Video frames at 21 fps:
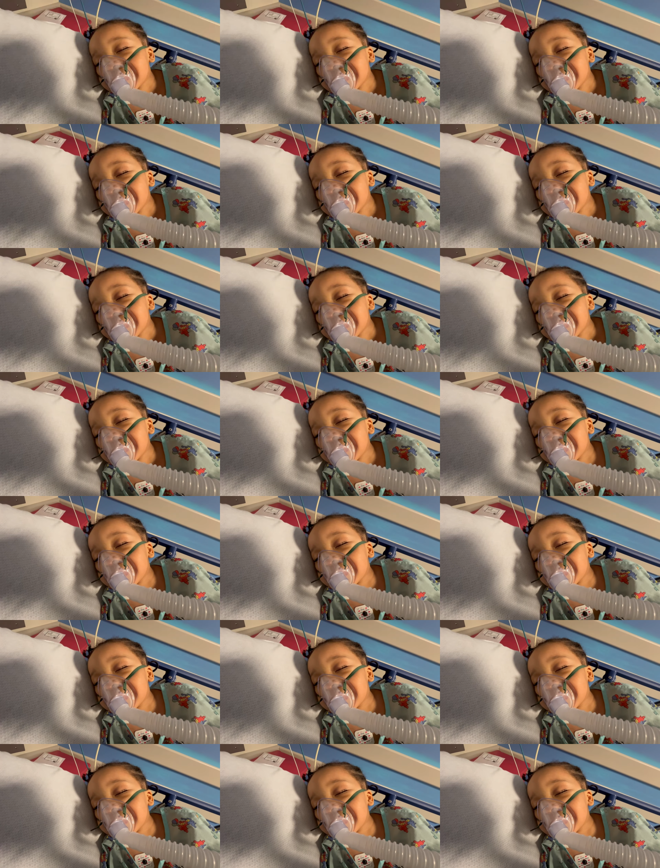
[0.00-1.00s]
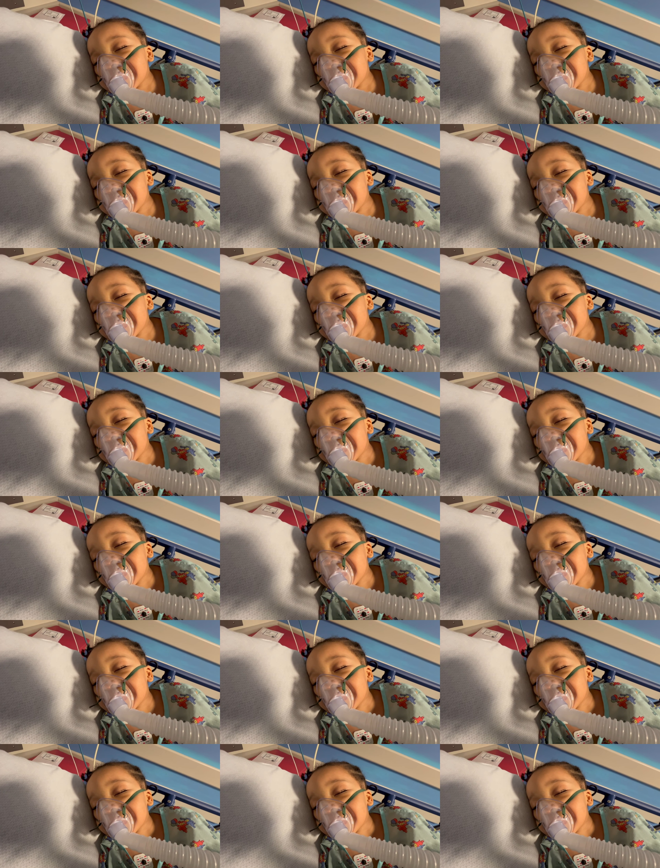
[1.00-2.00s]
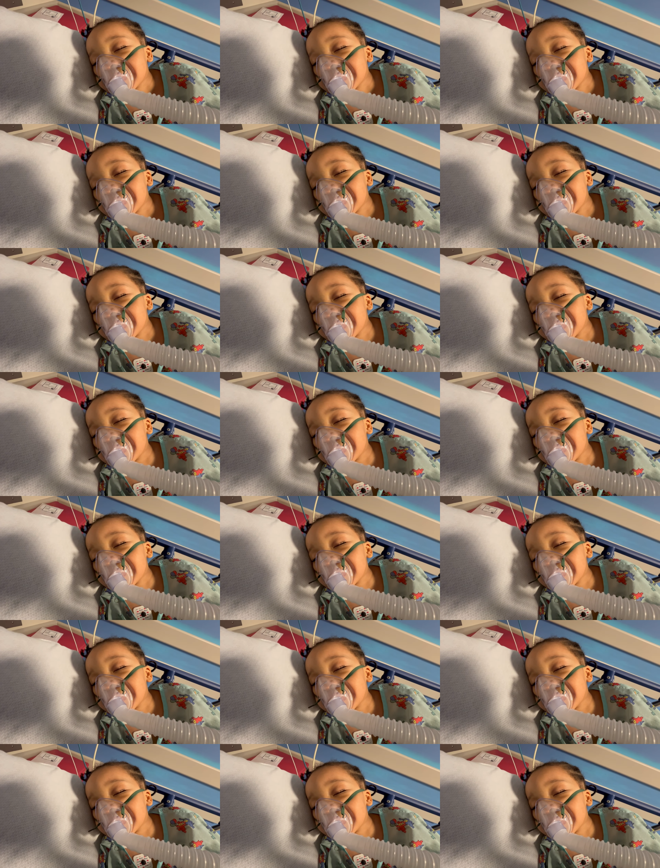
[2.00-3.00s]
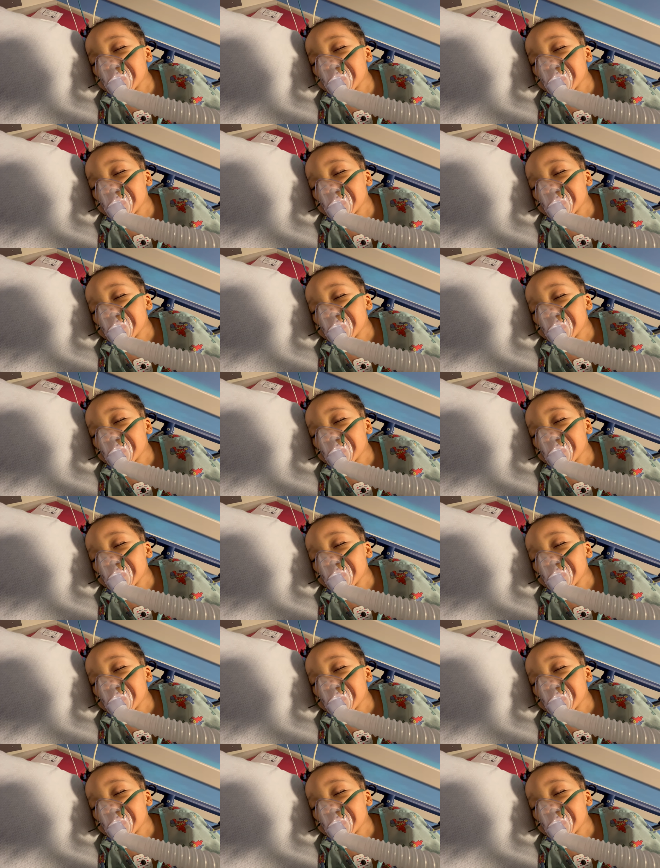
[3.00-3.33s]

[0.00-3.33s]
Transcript: [no speech]